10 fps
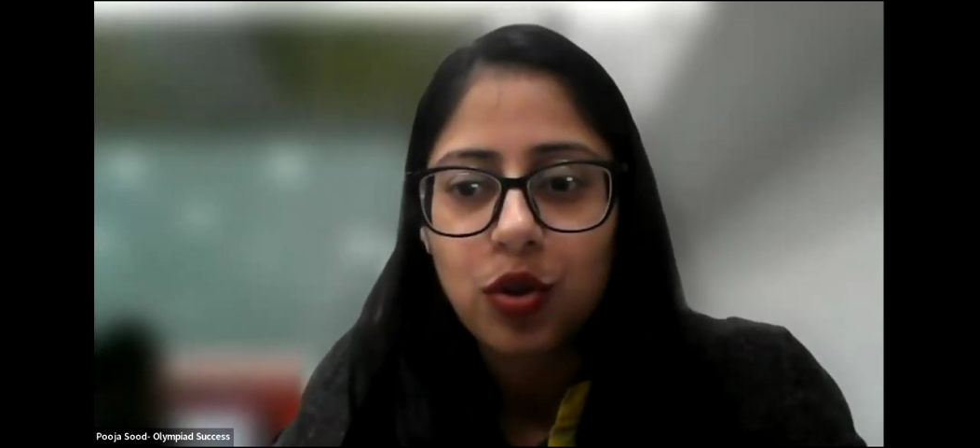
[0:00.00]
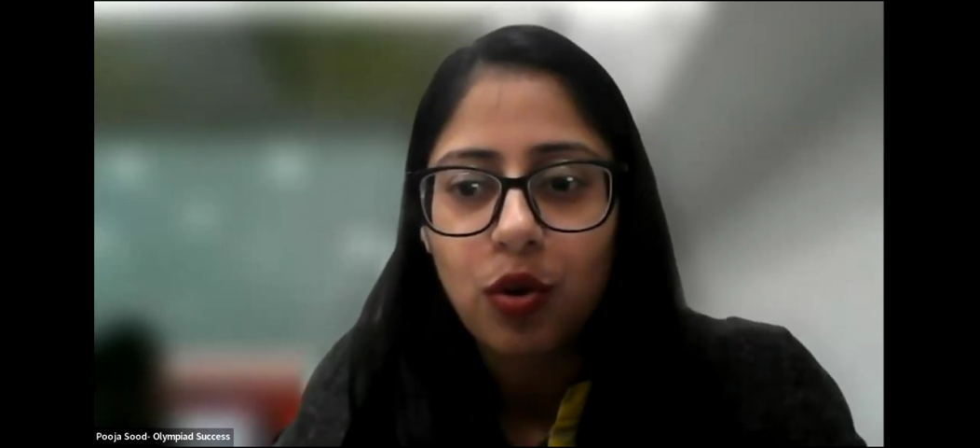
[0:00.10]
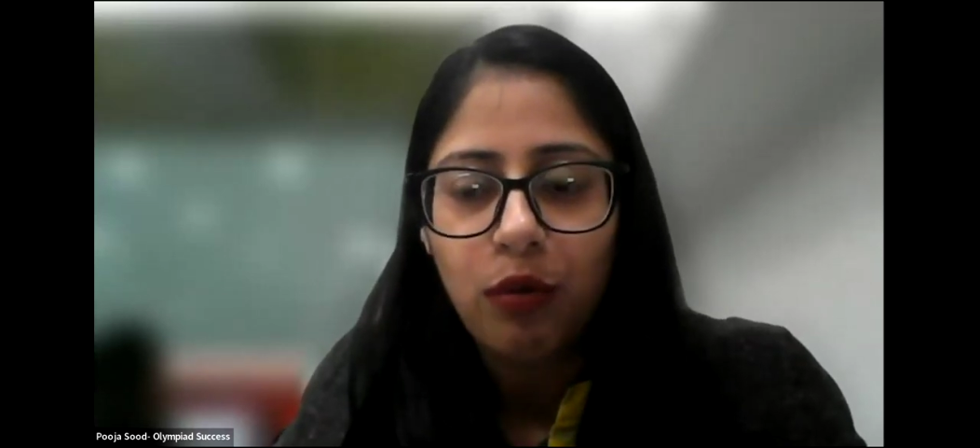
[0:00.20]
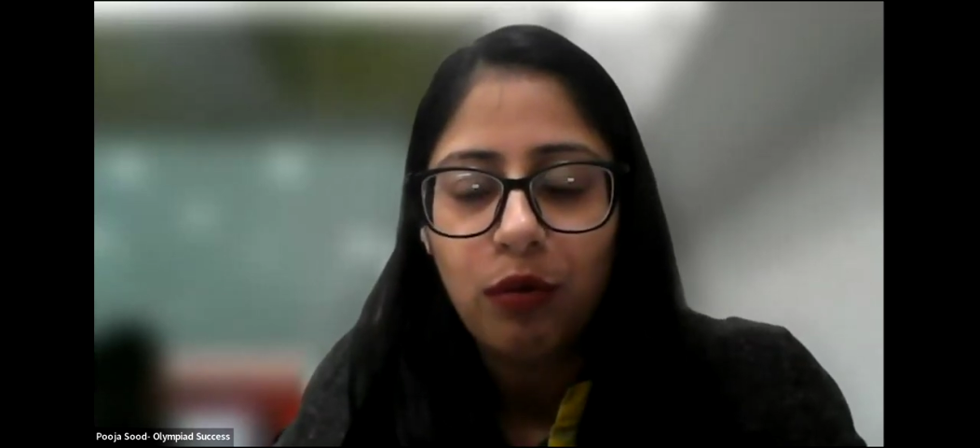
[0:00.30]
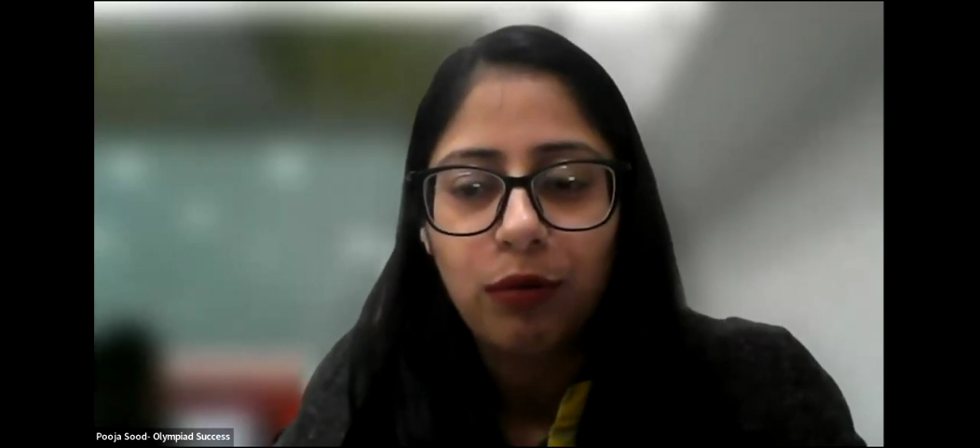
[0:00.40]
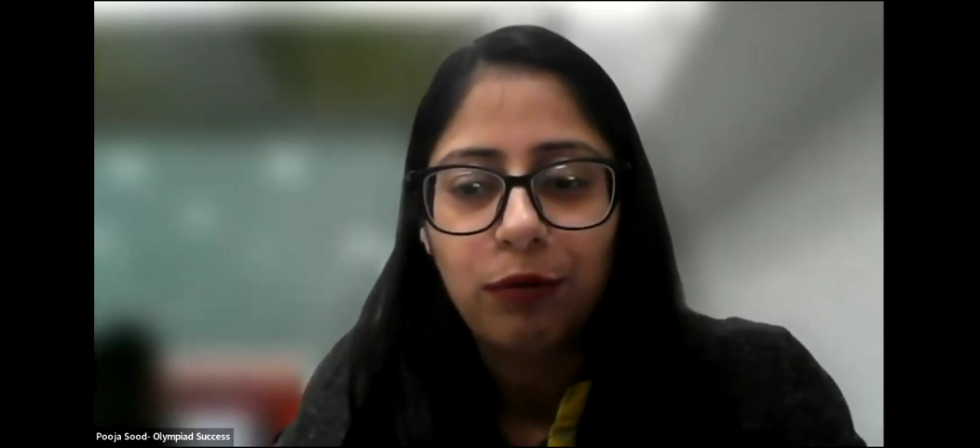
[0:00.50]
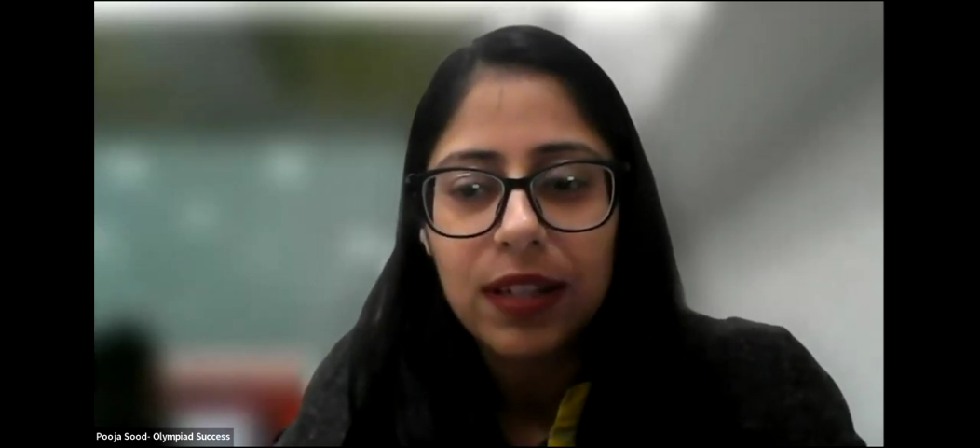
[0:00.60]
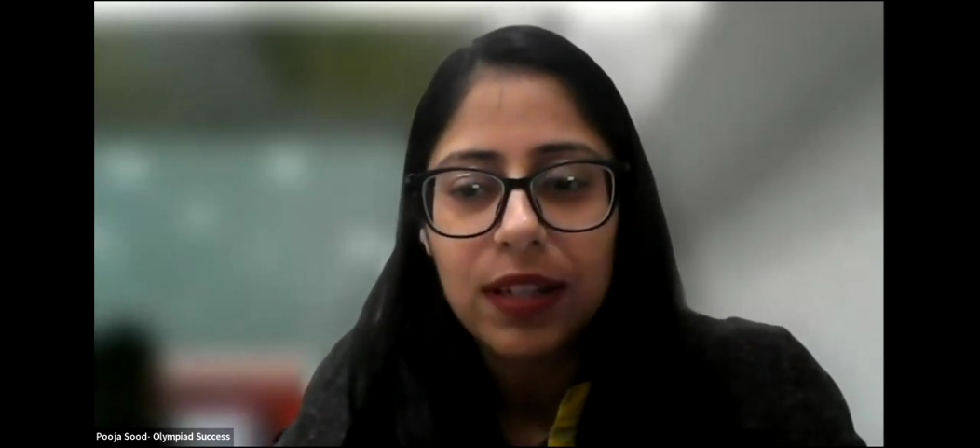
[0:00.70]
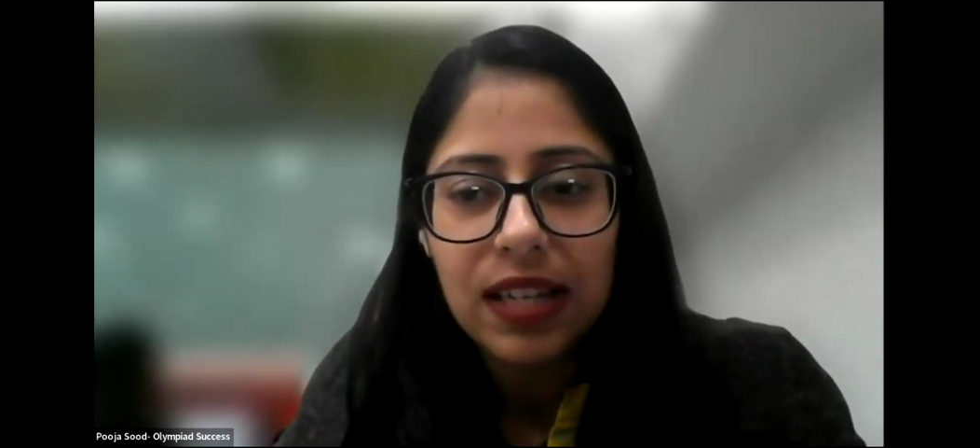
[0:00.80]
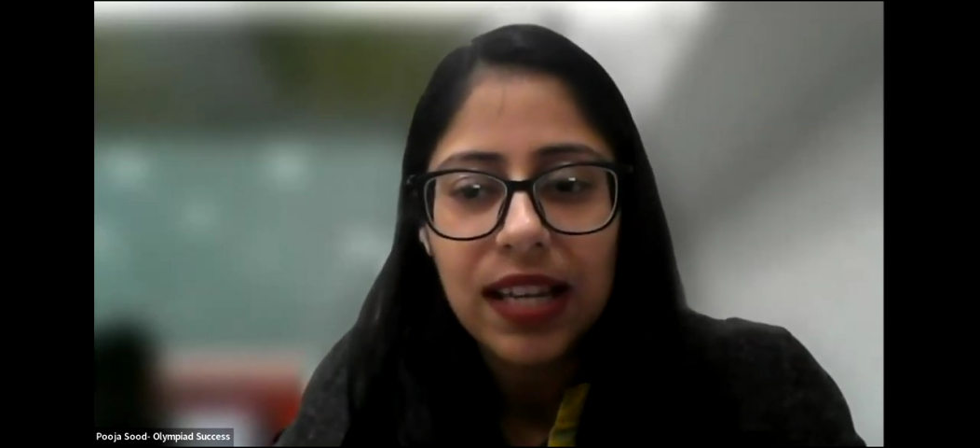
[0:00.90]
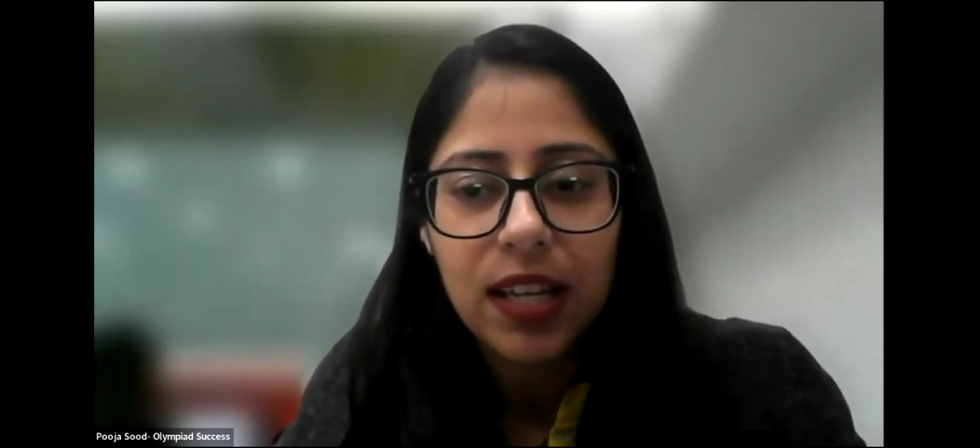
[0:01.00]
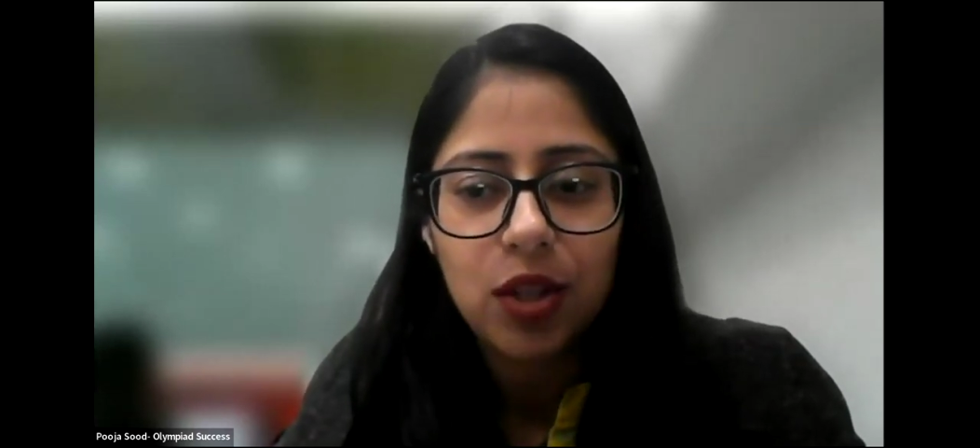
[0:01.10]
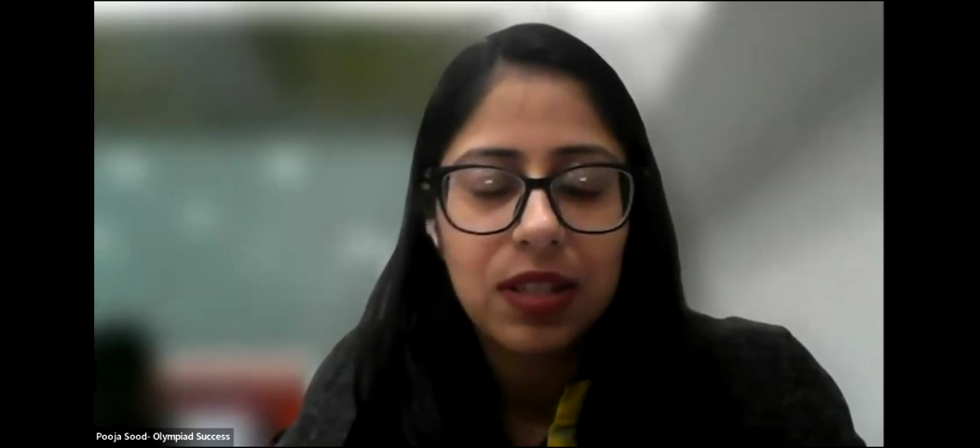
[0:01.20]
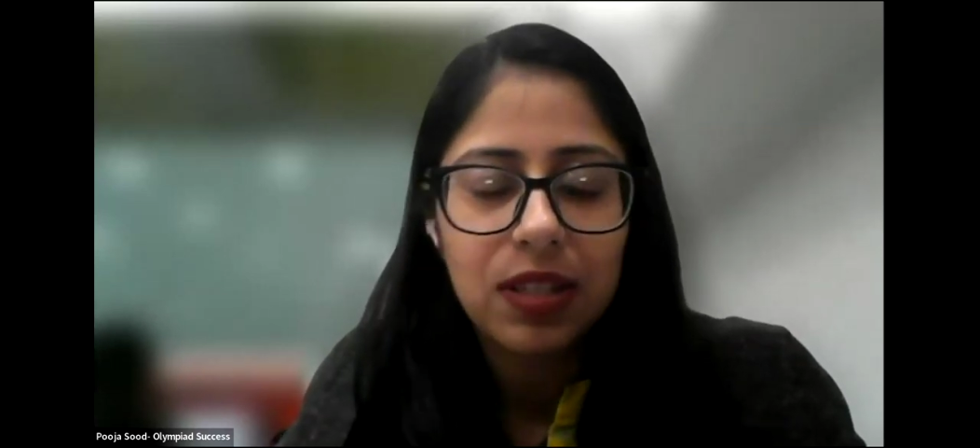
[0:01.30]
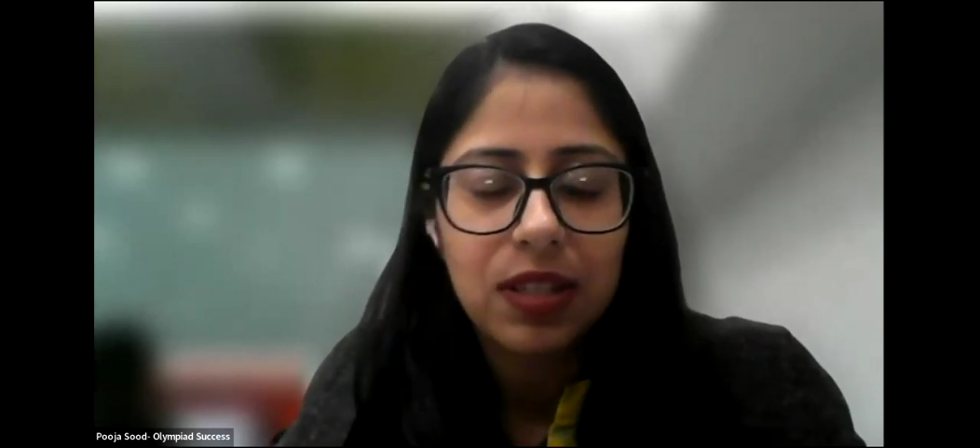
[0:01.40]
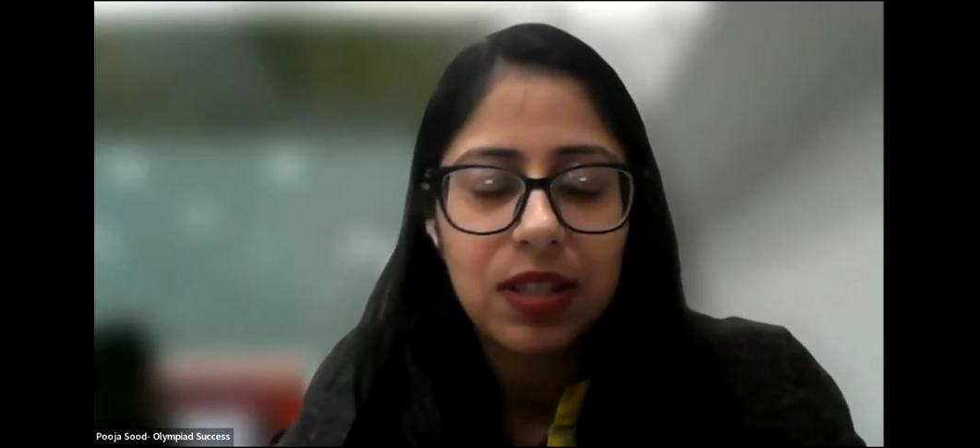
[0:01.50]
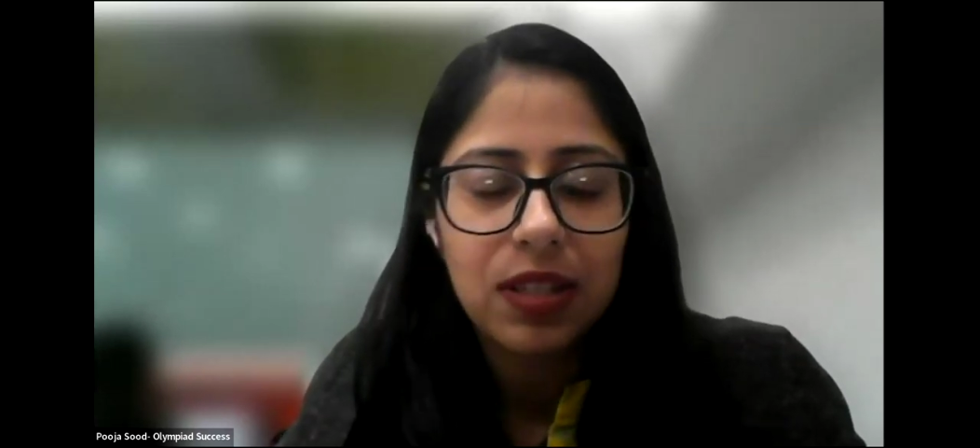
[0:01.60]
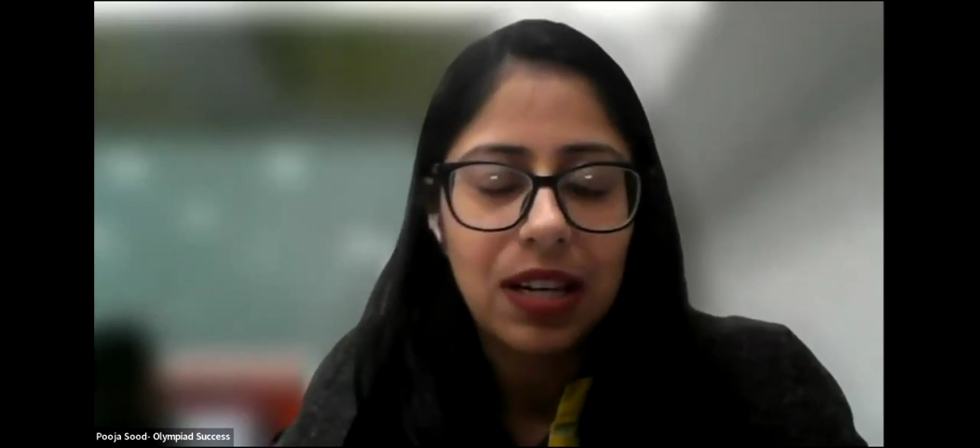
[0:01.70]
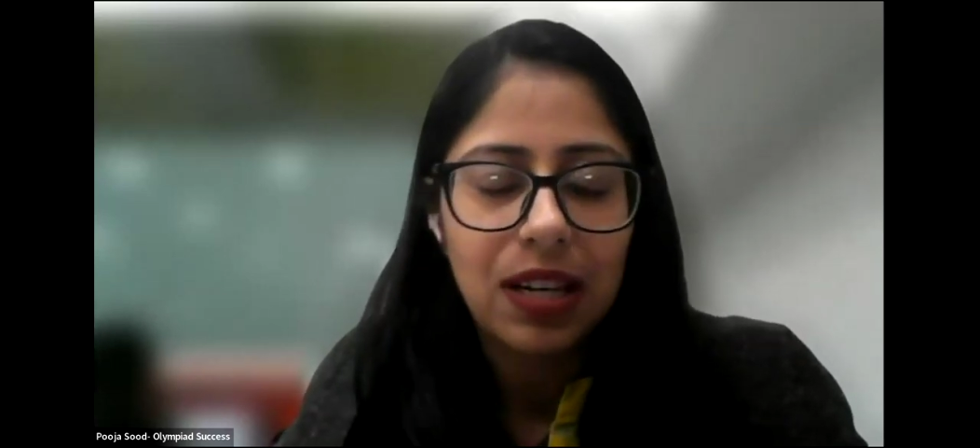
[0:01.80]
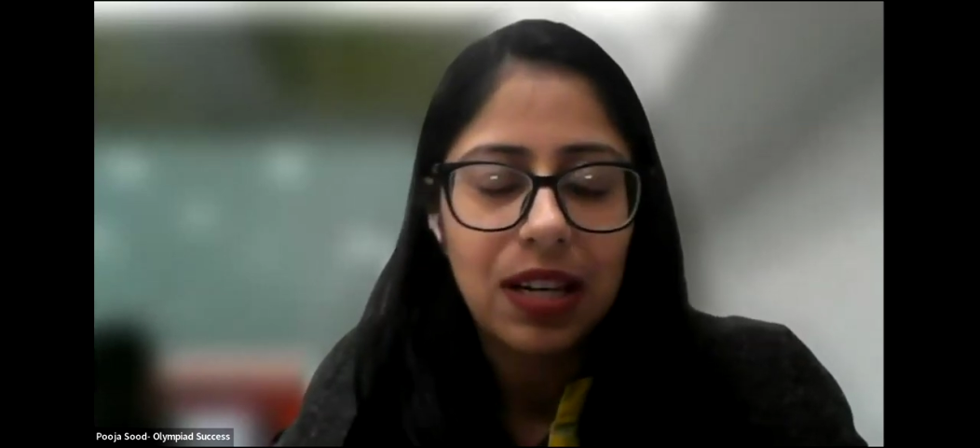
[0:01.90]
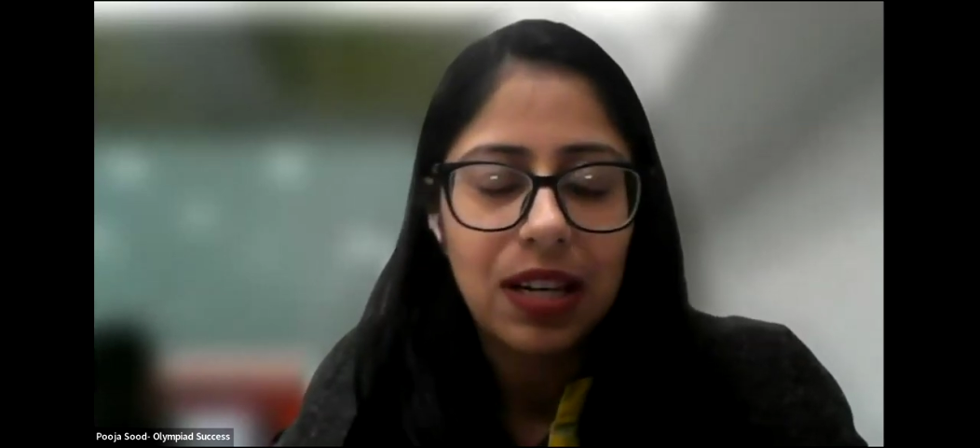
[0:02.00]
So first link is of syllabus link.